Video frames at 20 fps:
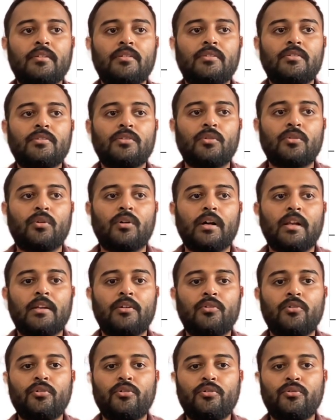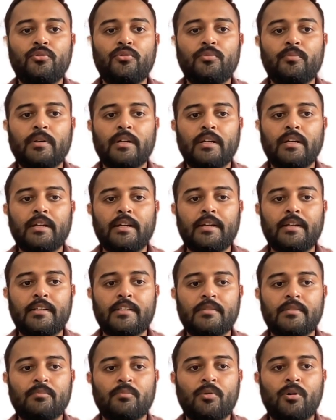So I'll go to my
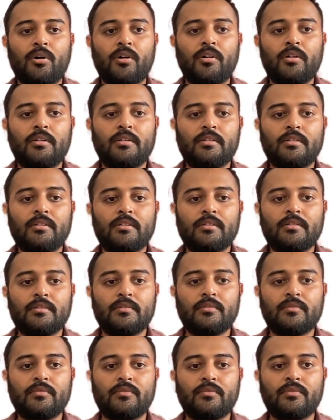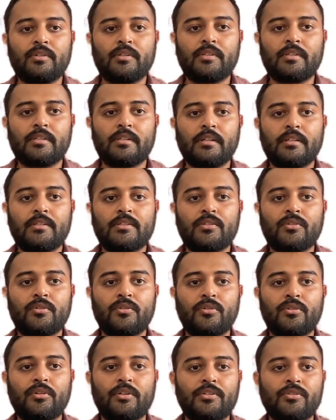latest bot. First, let's go
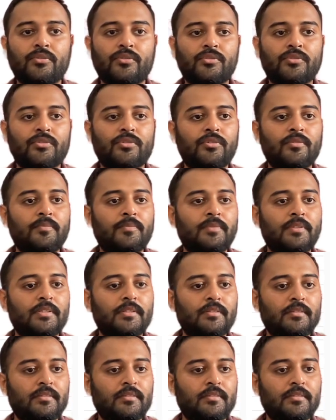to resource groups.